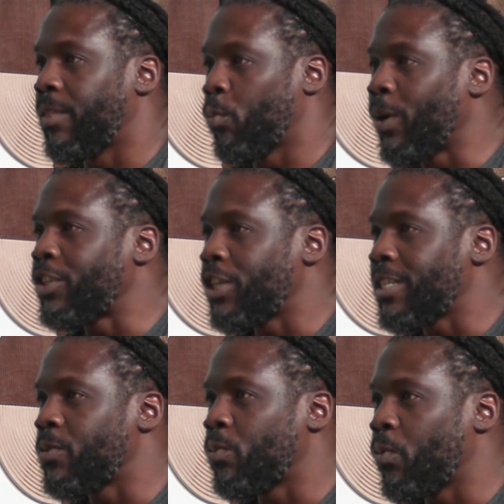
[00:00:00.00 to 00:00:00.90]
which
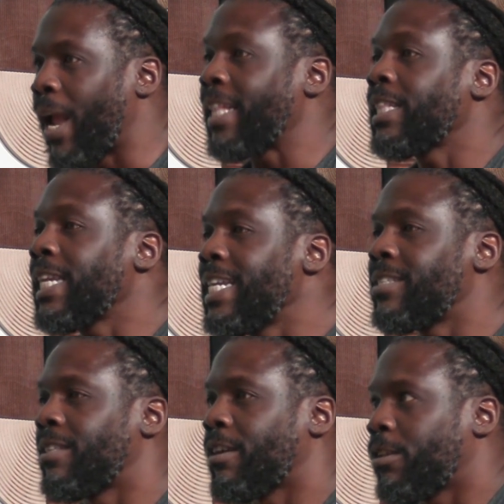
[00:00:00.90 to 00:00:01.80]
is at
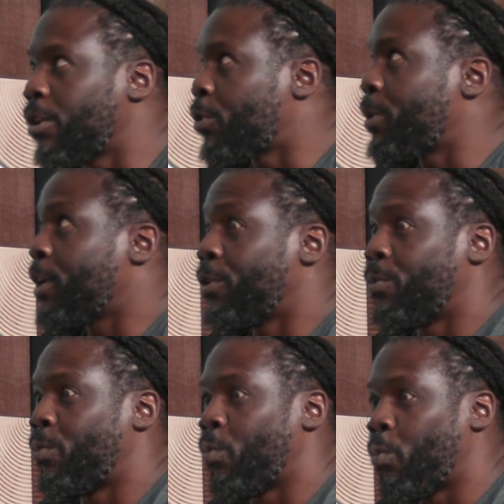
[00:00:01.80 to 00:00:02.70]
least the
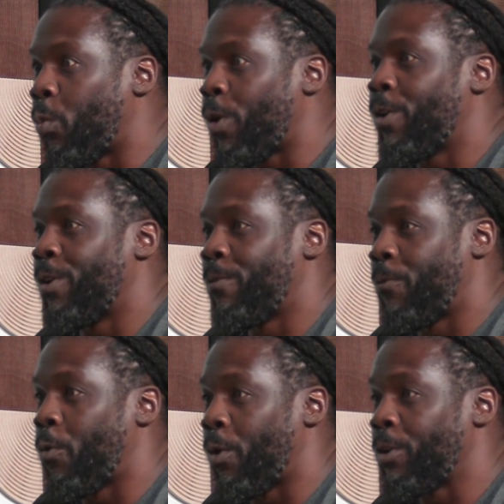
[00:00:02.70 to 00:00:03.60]
colloquial word
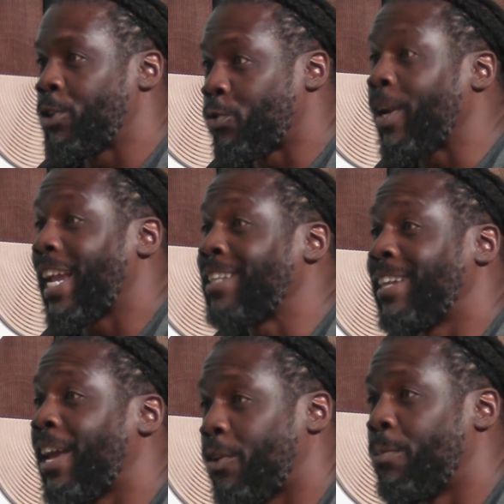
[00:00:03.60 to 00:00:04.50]
for stringing
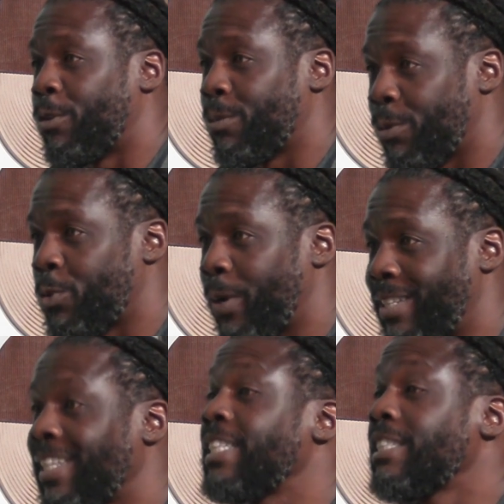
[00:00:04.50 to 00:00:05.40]
together multiple
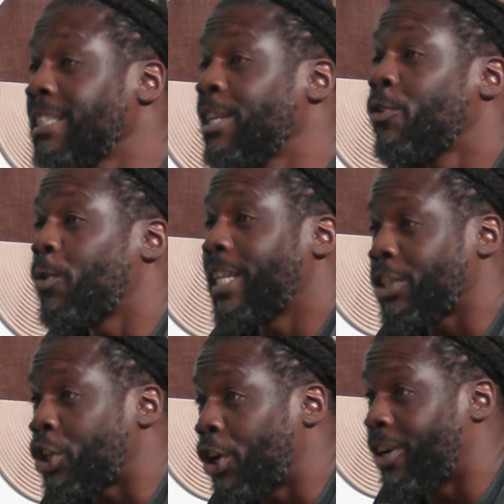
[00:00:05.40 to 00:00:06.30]
tweets. They okay, literally
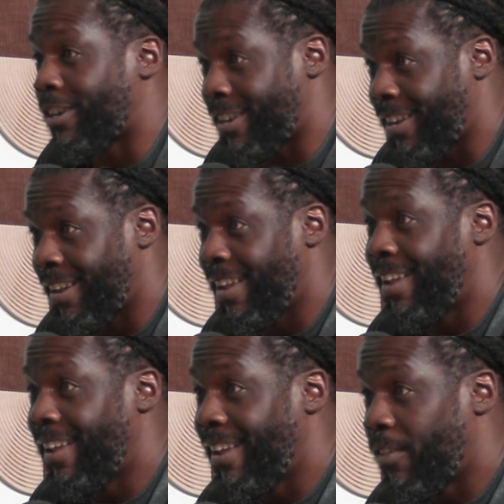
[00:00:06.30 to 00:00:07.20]
right. took
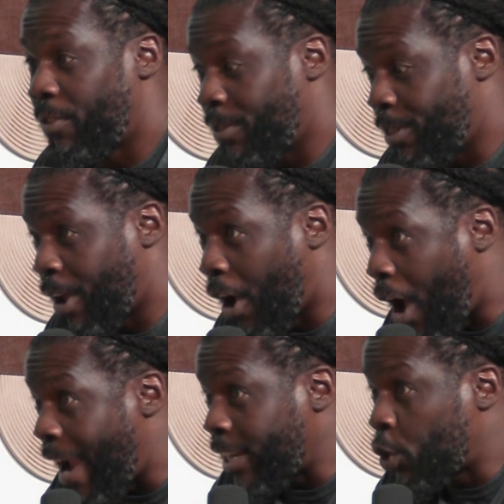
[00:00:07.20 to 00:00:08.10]

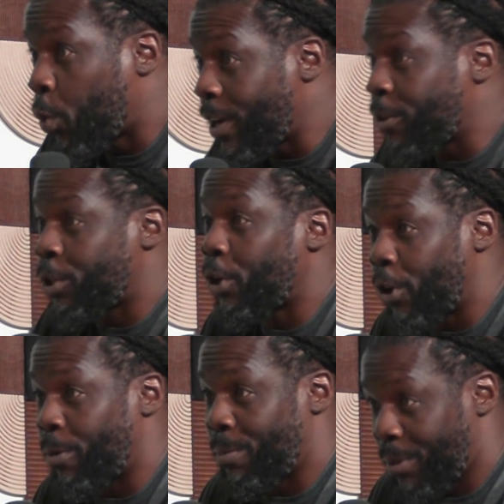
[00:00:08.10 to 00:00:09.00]
a Twitter
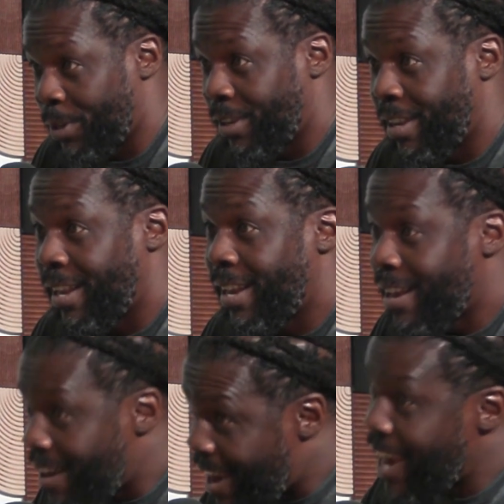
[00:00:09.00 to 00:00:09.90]
term,
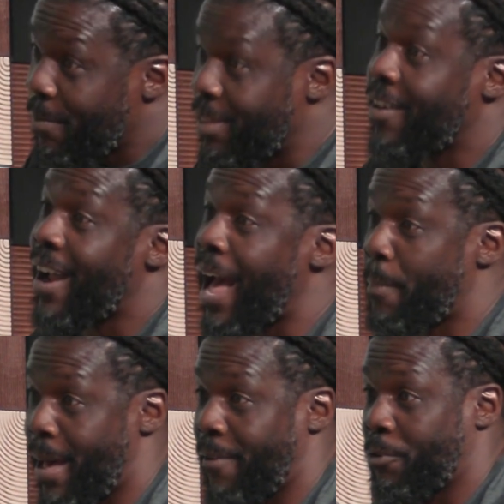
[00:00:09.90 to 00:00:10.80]
named their
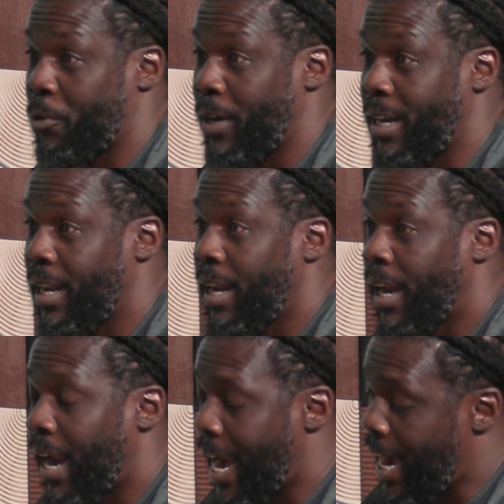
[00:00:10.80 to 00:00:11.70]
app after it,
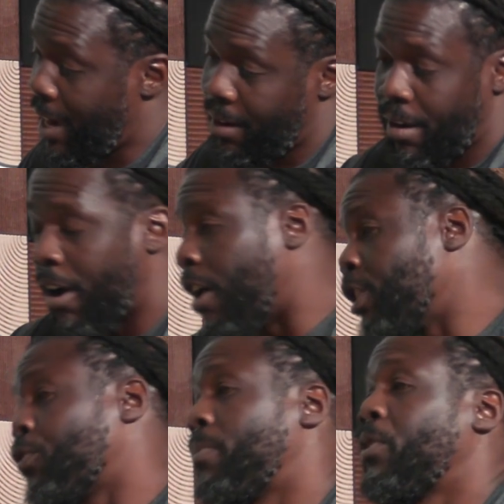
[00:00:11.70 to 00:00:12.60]
and
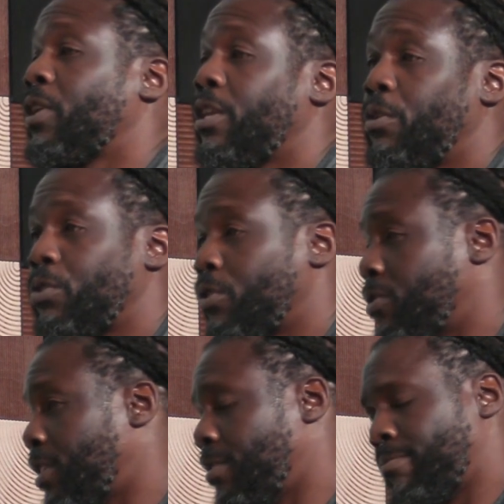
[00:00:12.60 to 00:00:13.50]
100 million
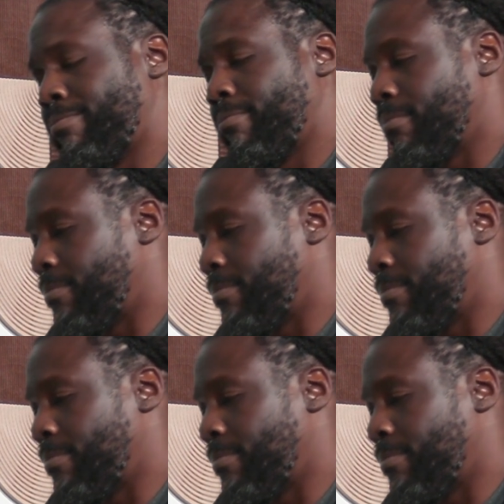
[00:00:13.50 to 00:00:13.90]
users in